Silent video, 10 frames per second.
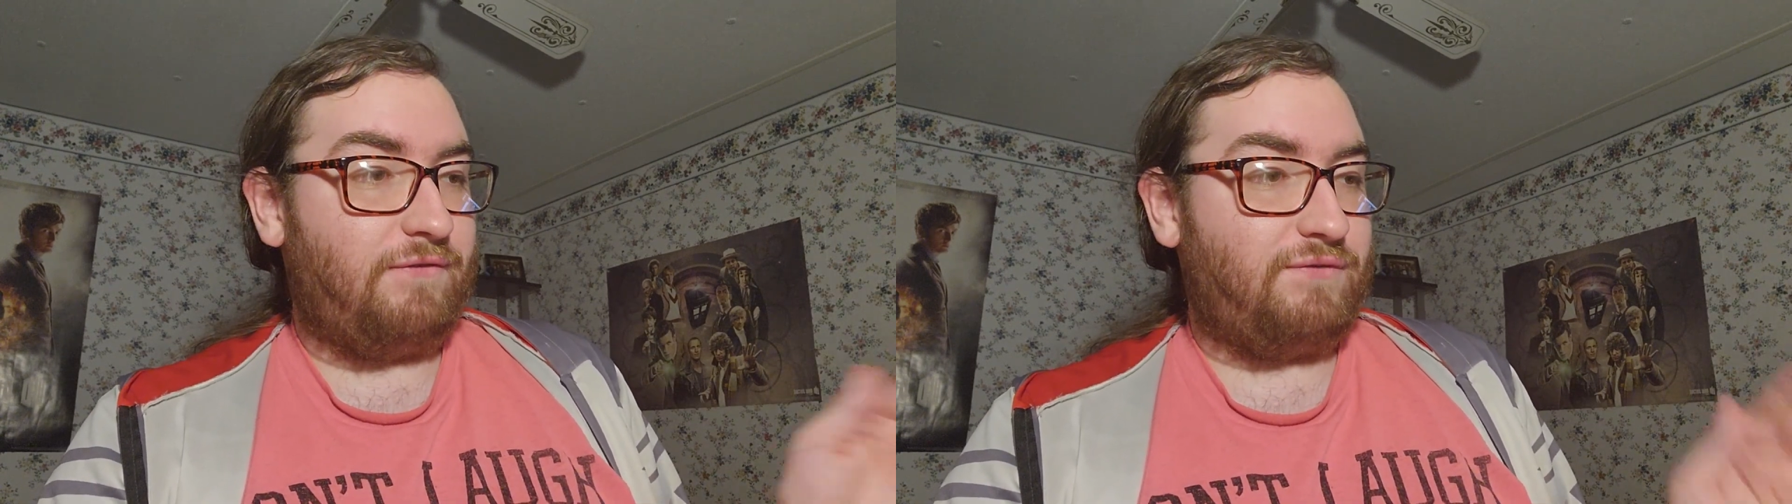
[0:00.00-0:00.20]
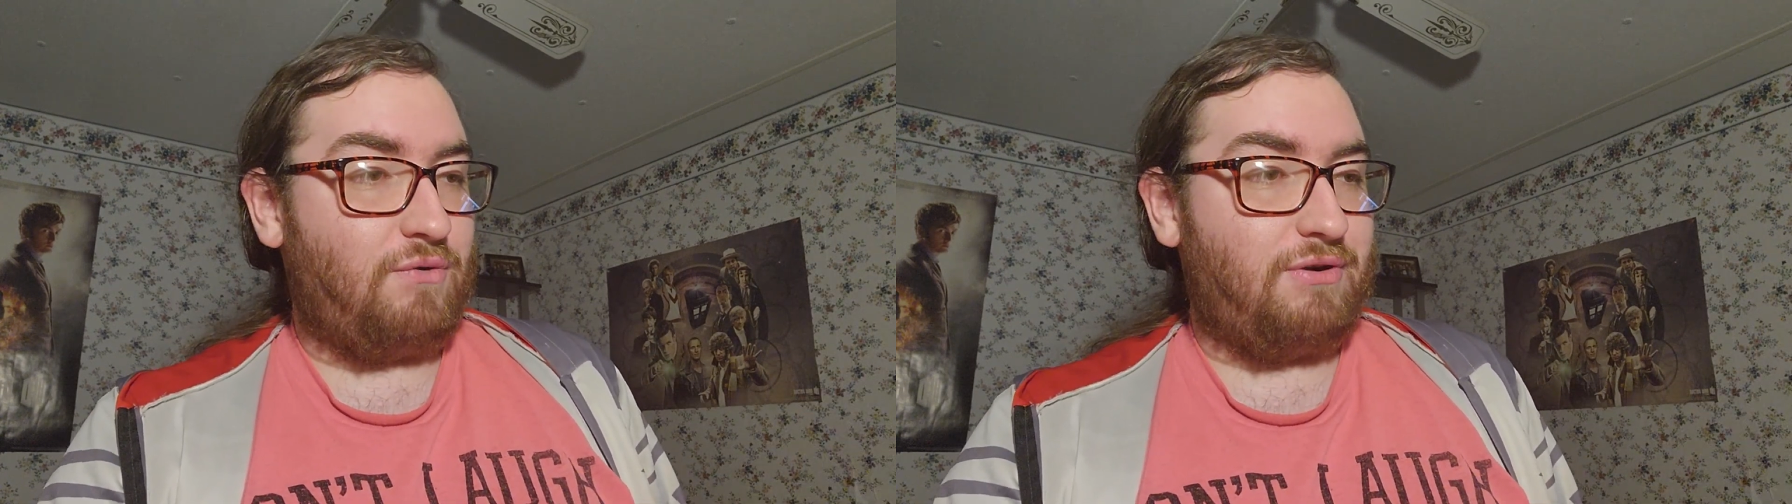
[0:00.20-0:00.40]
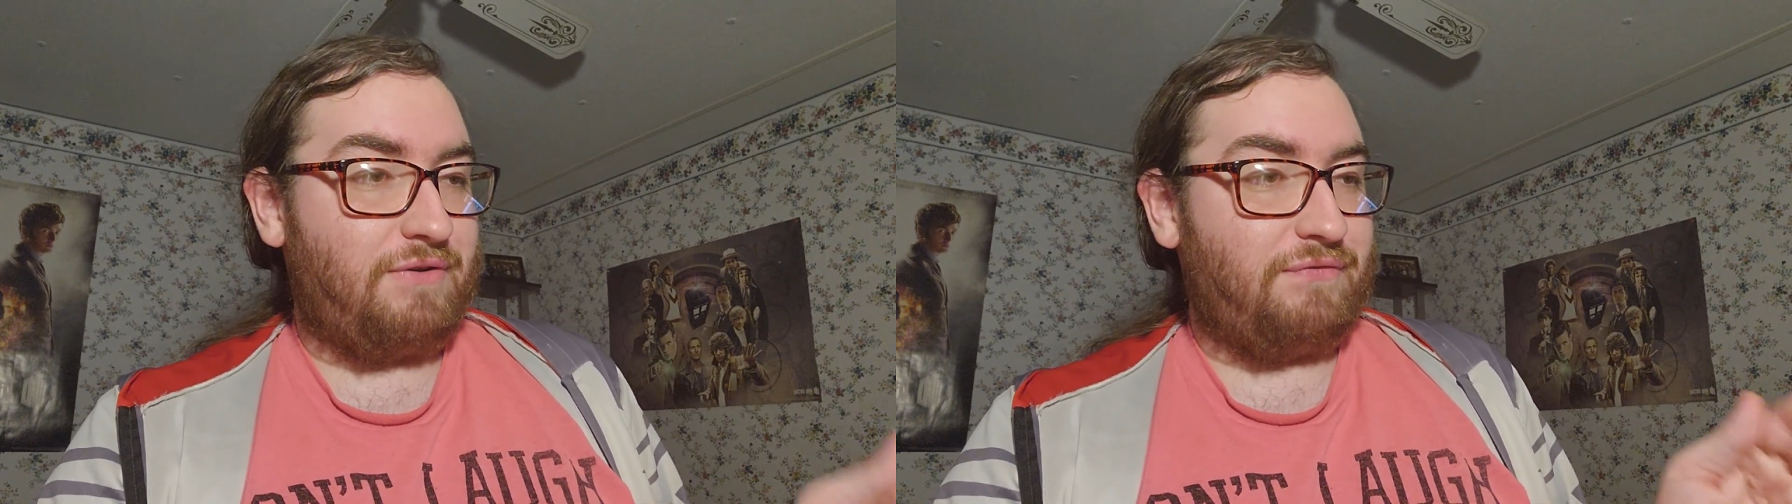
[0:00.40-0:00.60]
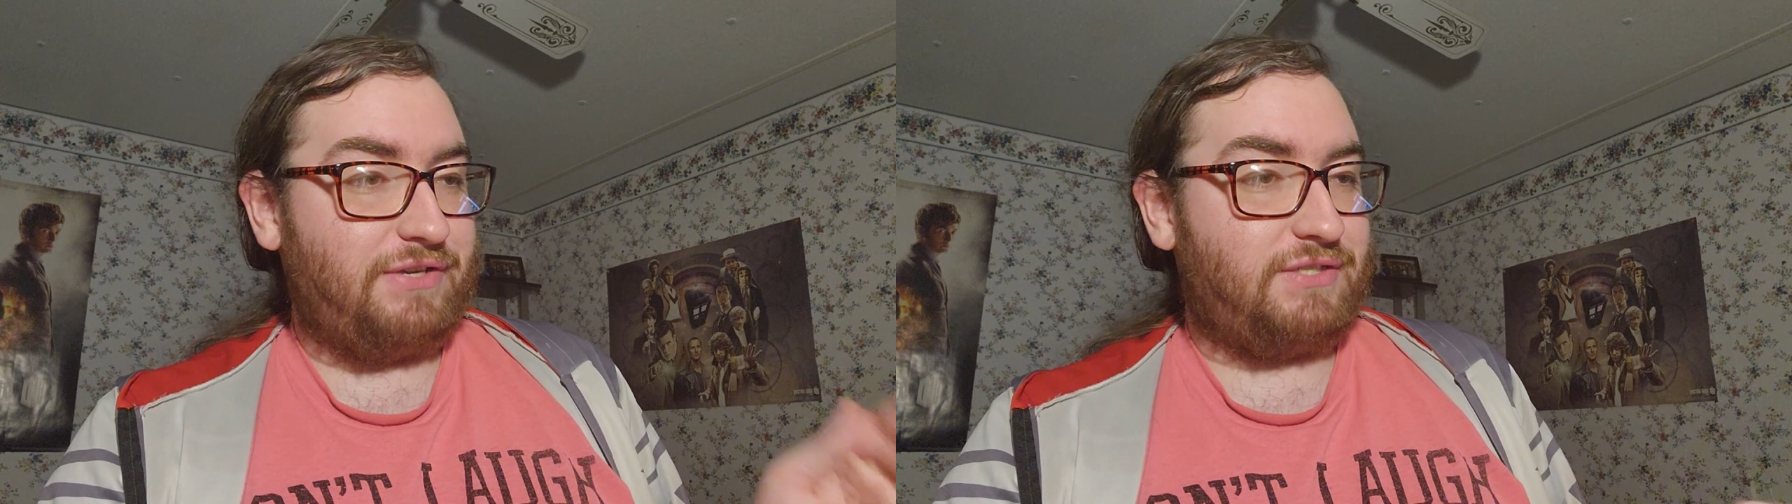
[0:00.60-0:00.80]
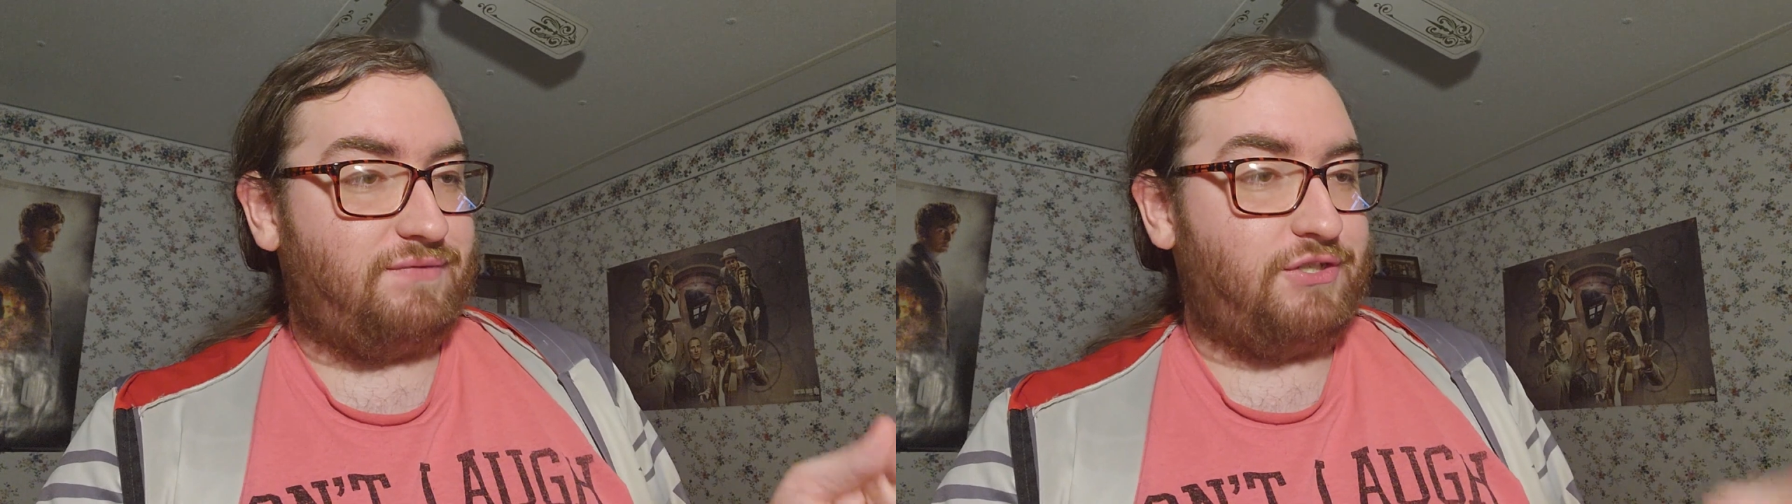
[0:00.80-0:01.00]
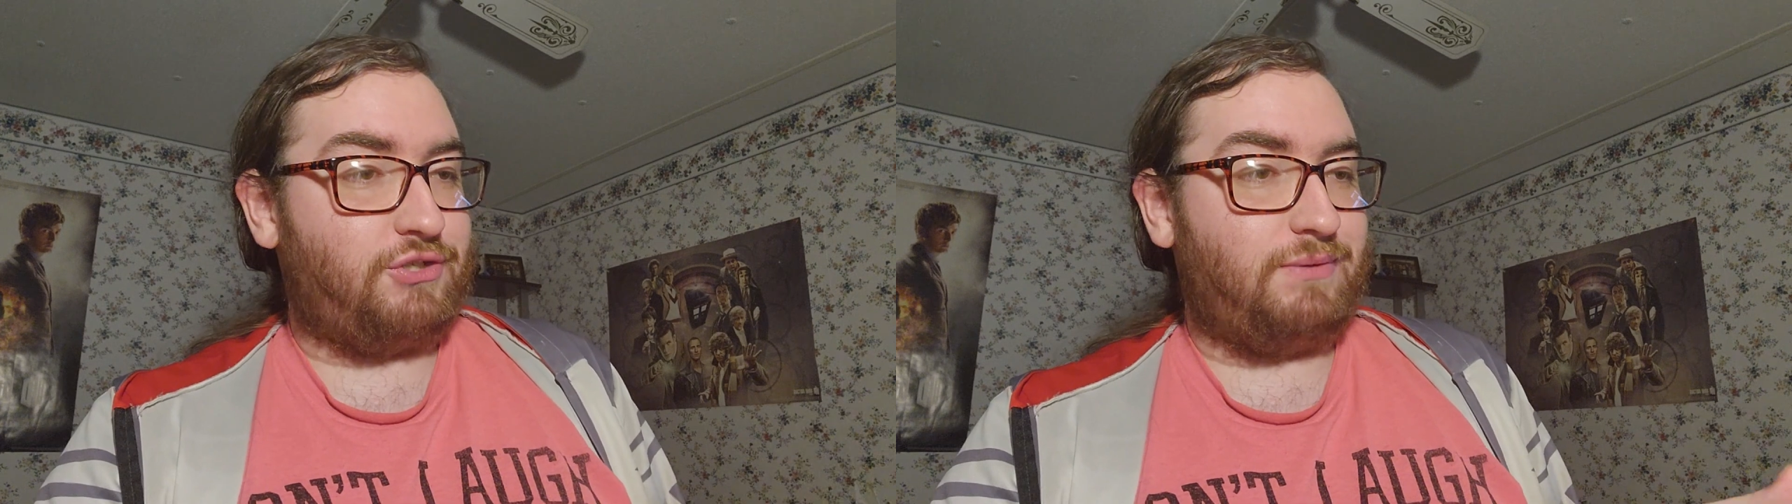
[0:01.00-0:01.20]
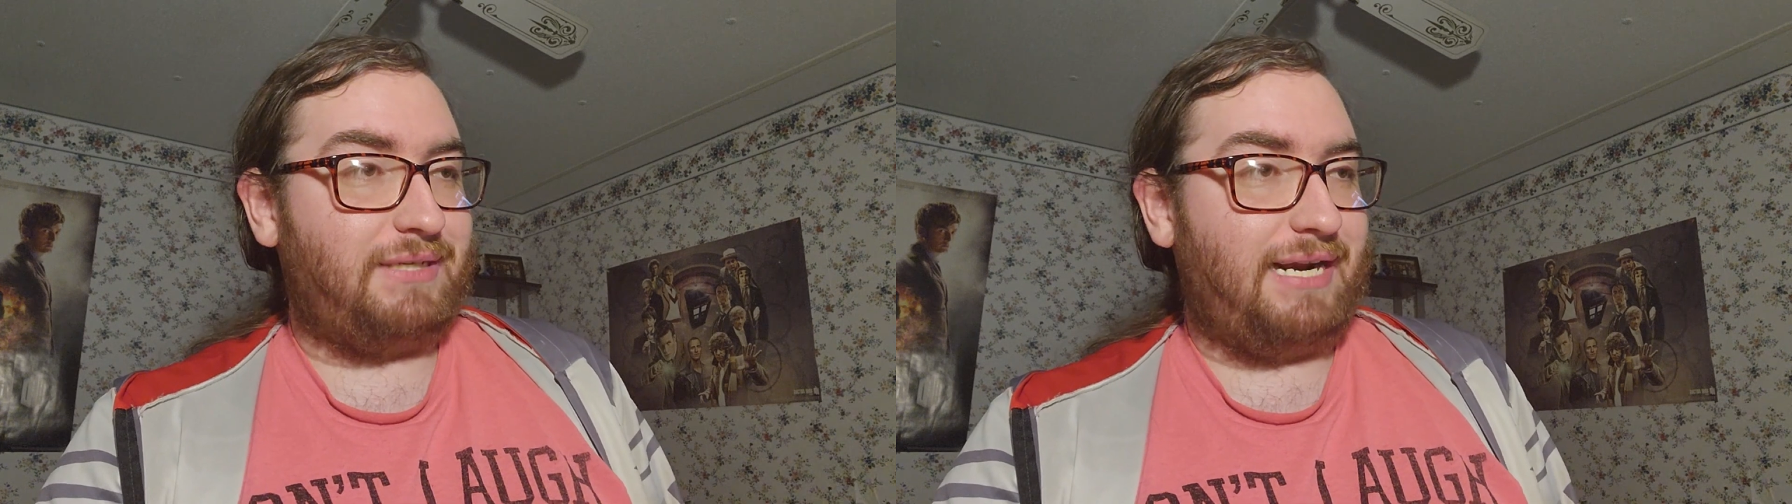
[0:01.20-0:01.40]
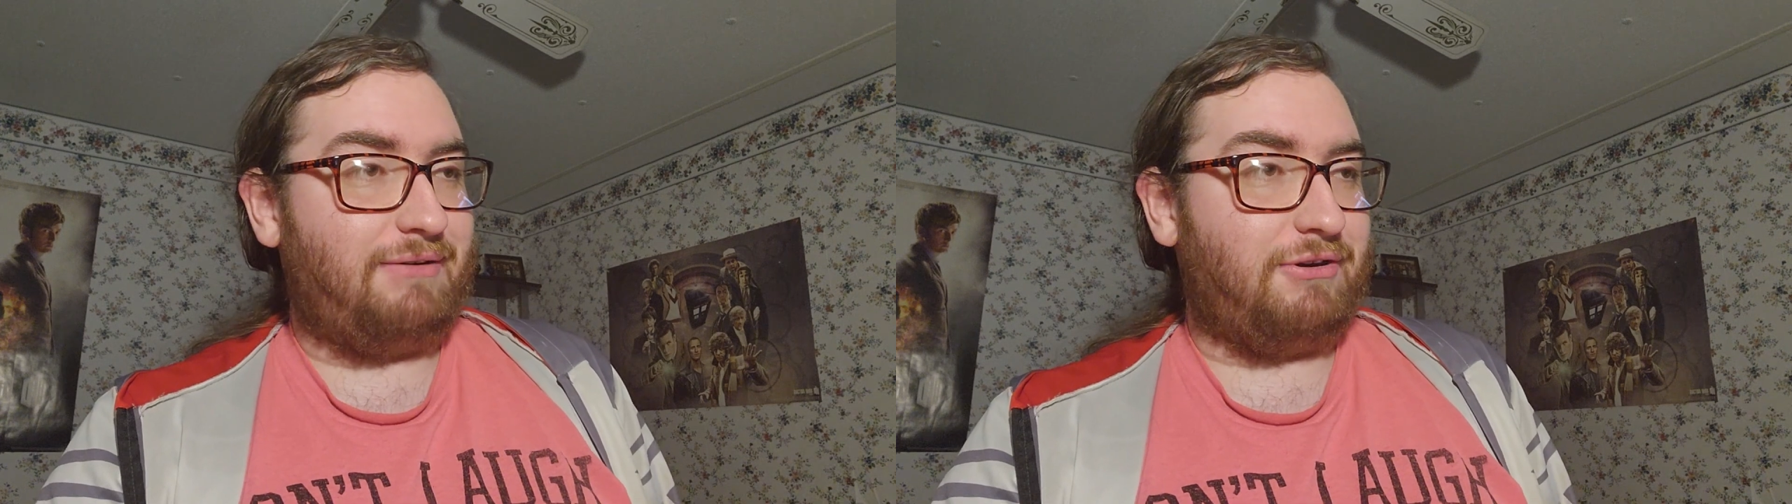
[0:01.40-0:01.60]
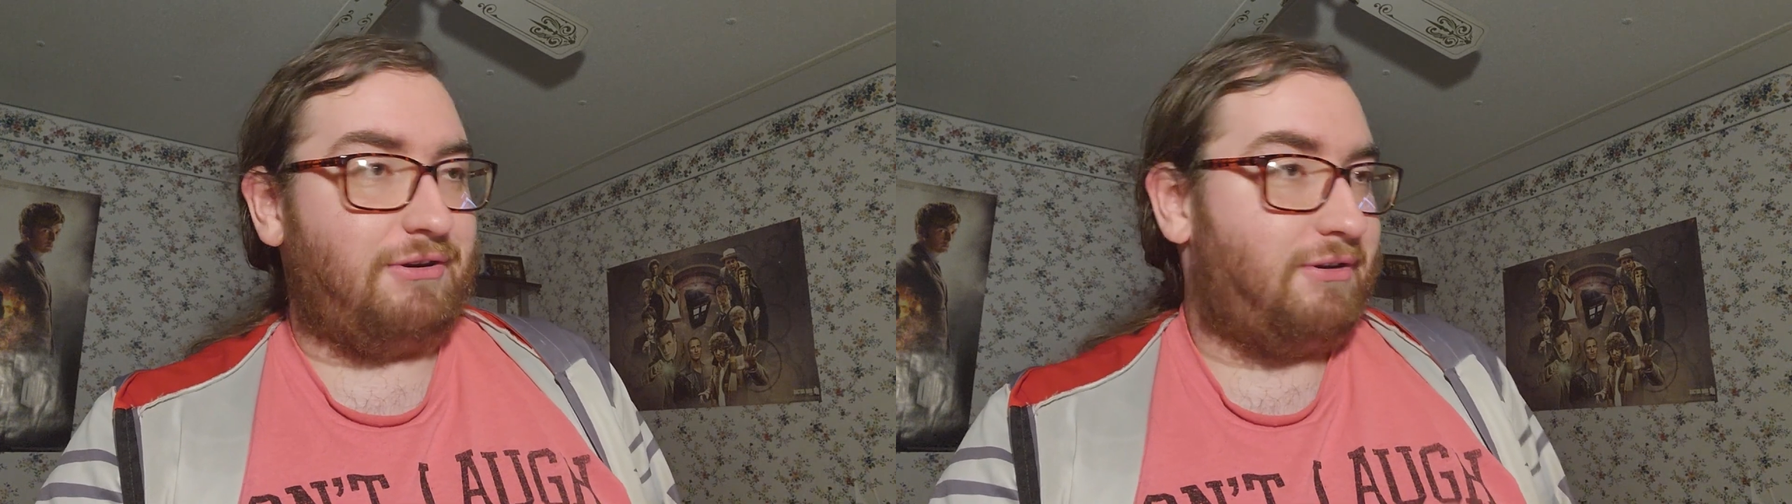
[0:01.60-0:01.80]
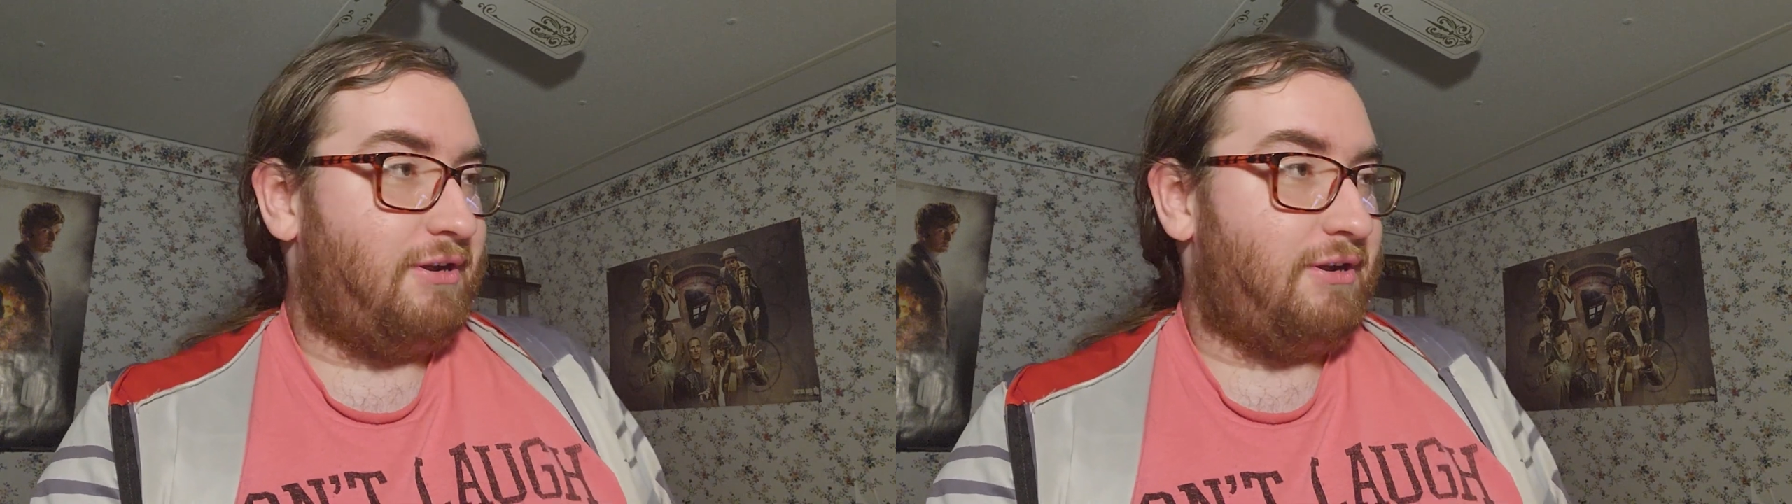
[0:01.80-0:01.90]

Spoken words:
for this visual error,